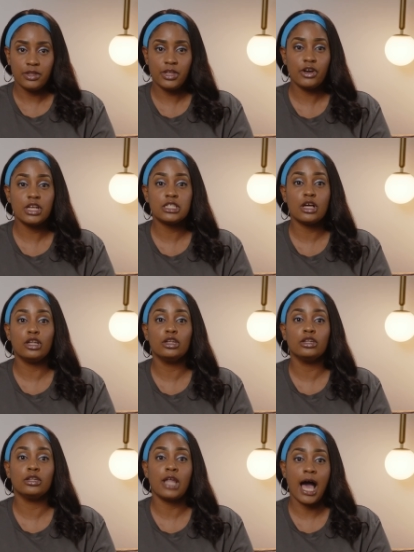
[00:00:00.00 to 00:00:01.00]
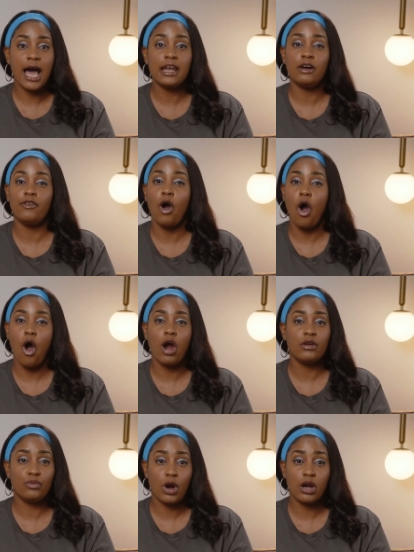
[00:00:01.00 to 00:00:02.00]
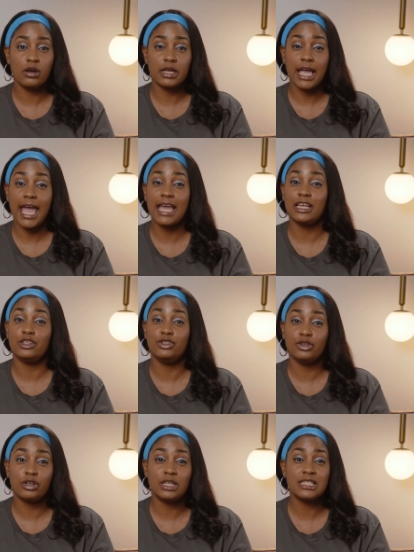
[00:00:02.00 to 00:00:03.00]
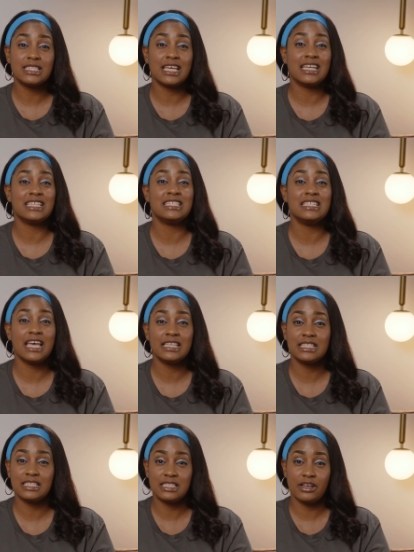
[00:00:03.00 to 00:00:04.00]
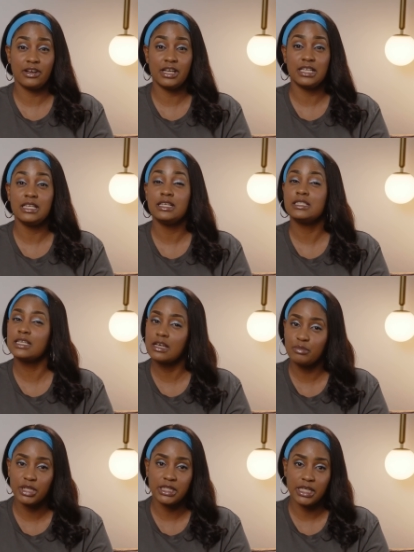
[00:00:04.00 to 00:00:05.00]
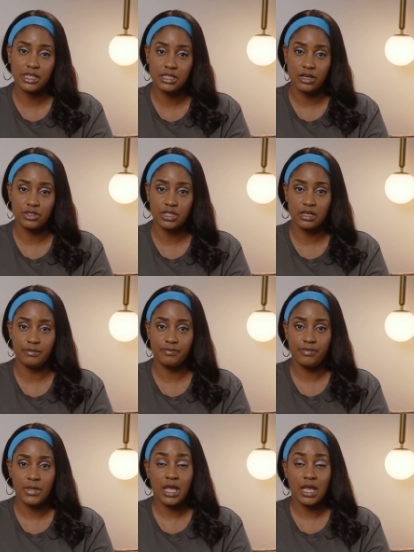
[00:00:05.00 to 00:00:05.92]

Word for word: There is a lot of hard work and endurance that is necessary to complete the internship.